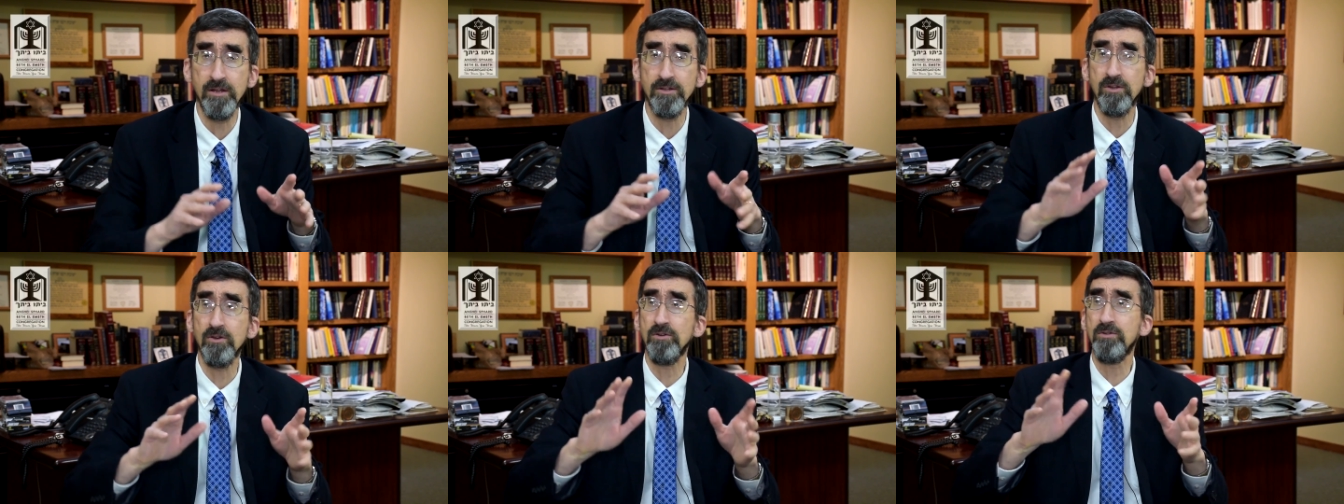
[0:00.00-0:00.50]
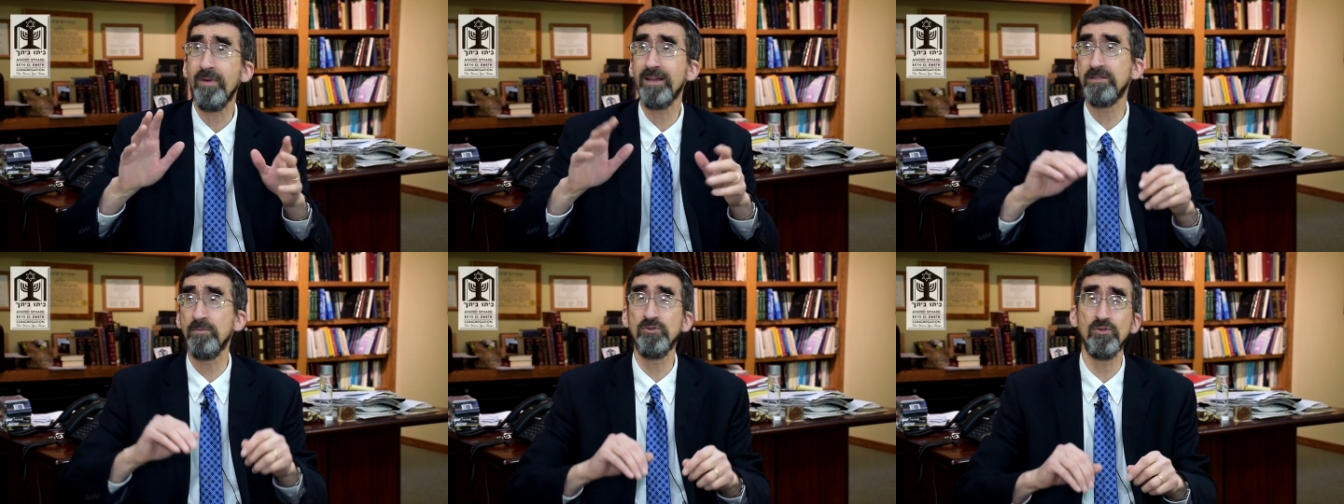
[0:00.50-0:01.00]
to, to make
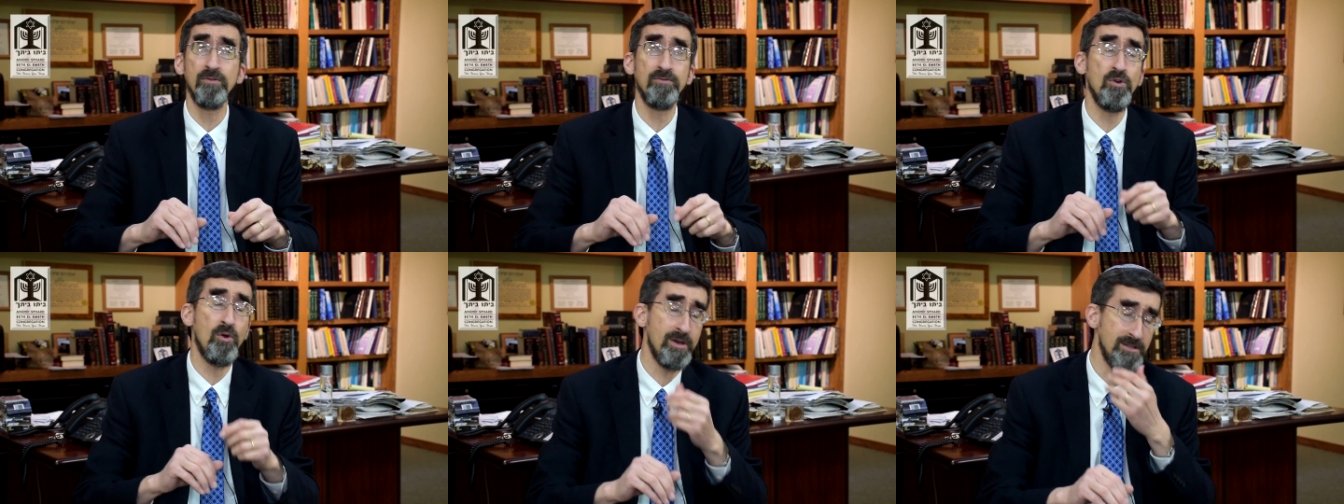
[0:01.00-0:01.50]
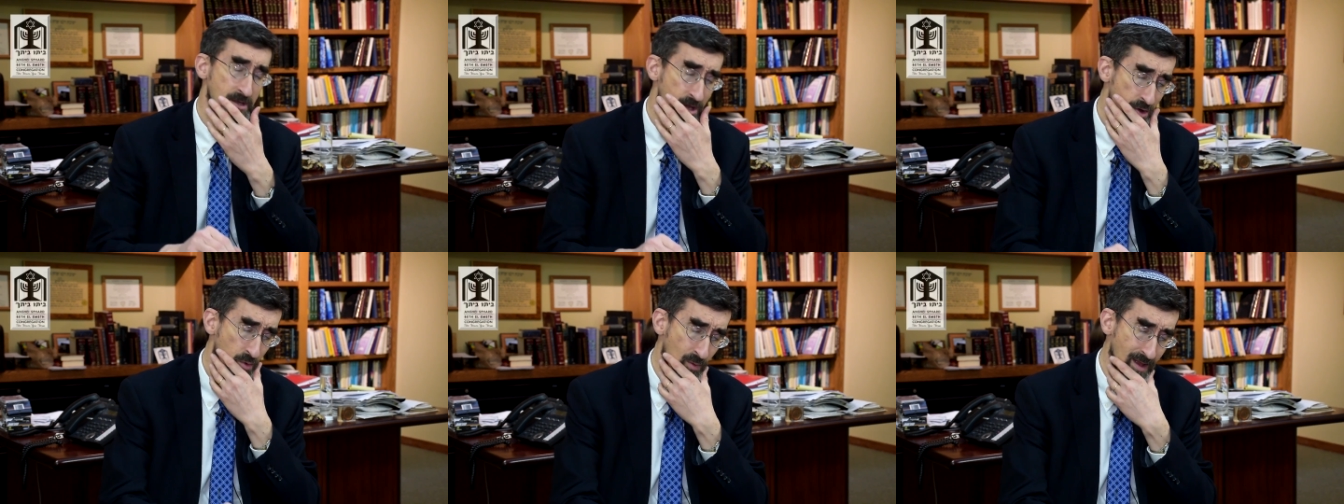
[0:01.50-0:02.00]
some sort of noise
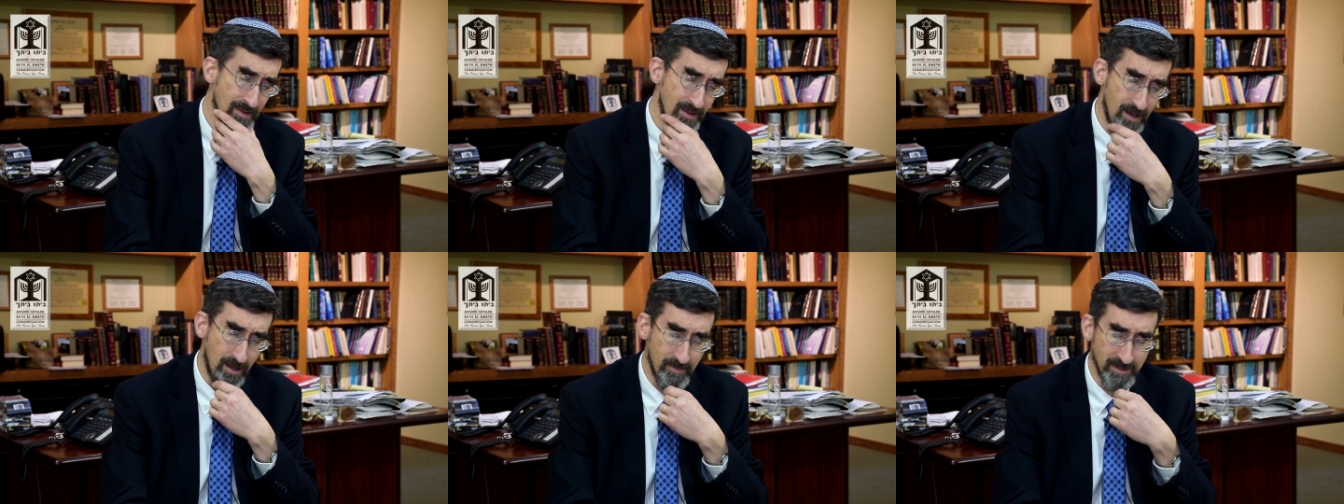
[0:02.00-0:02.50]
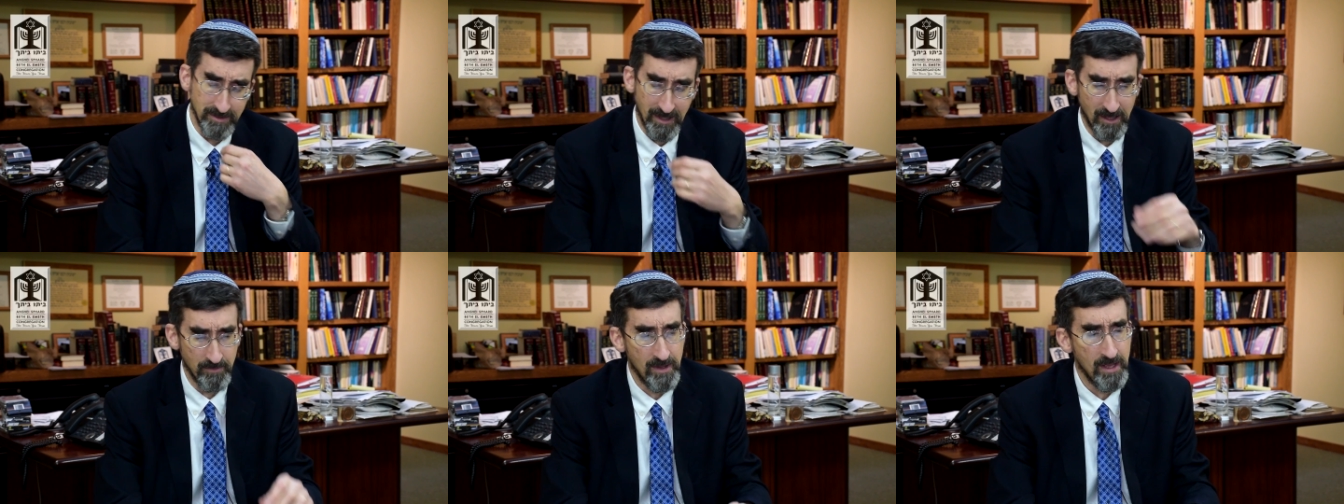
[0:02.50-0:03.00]
when Haman's
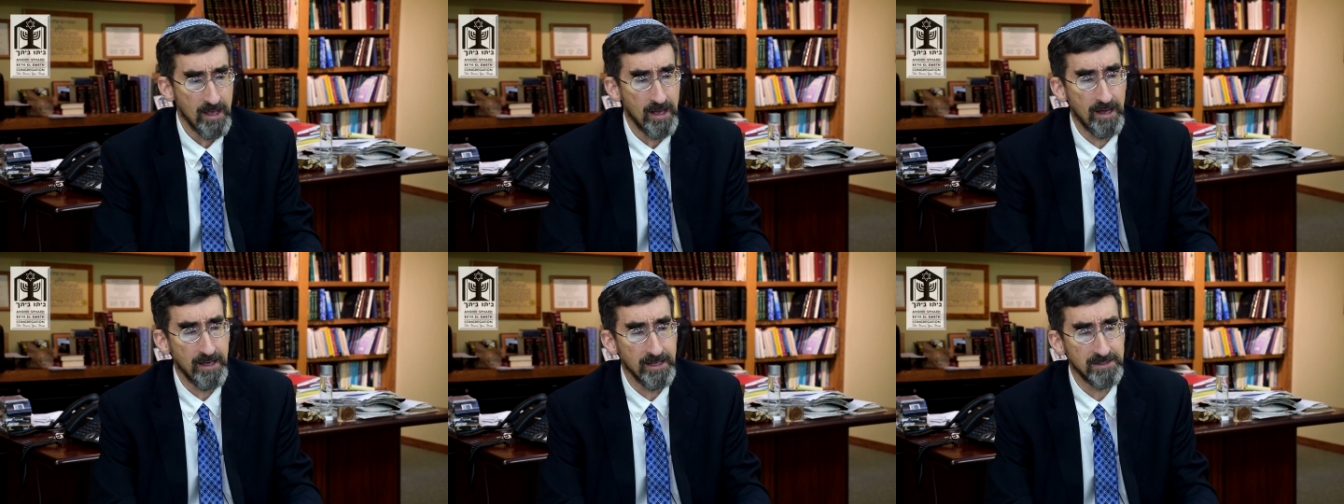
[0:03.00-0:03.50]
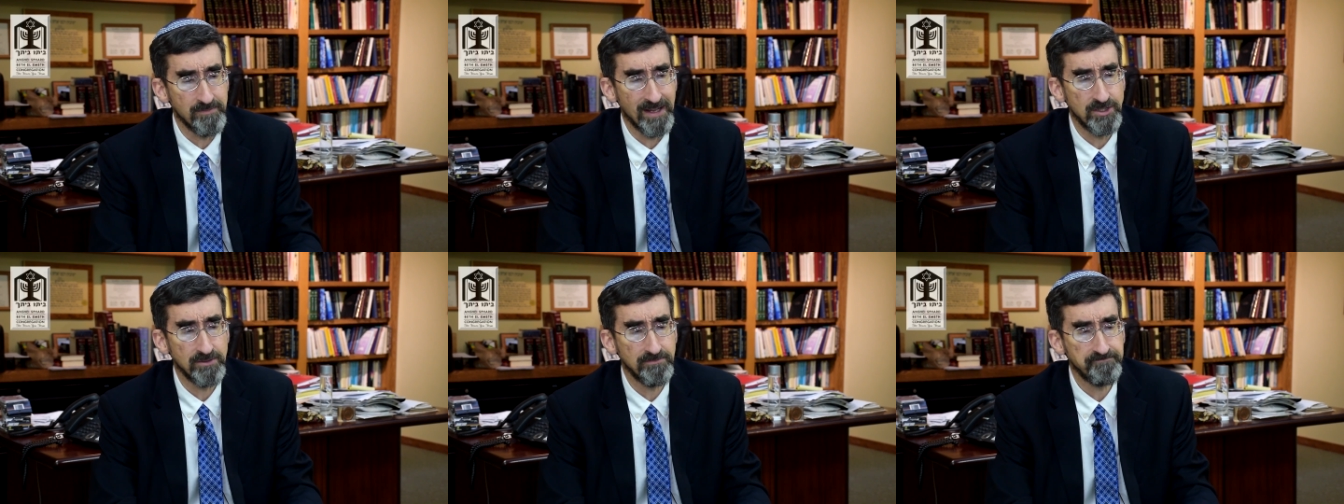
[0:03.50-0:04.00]
name uh, is
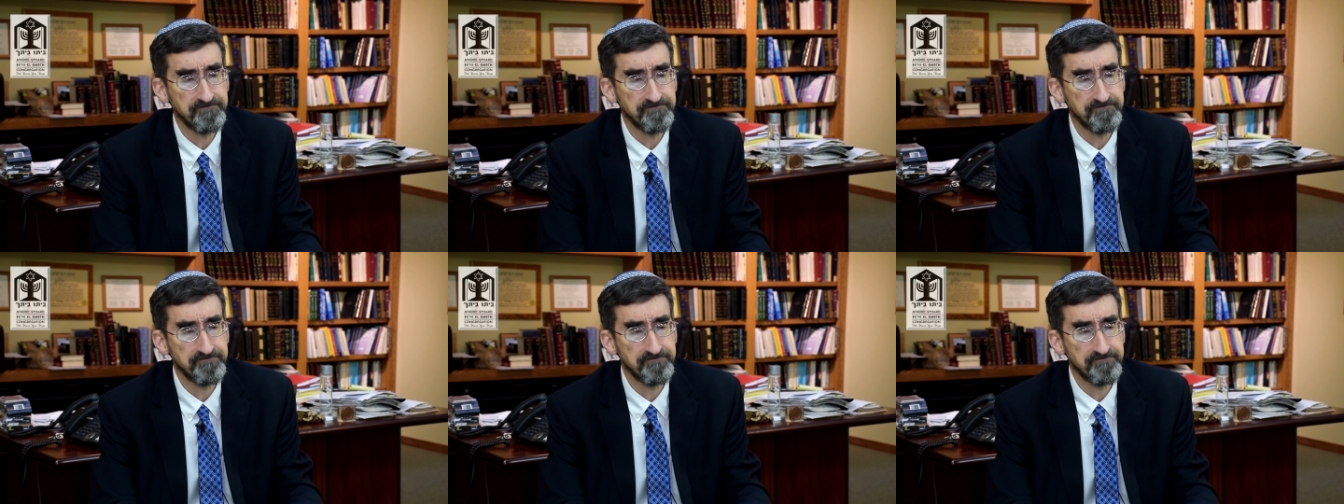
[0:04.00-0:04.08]
mentioned.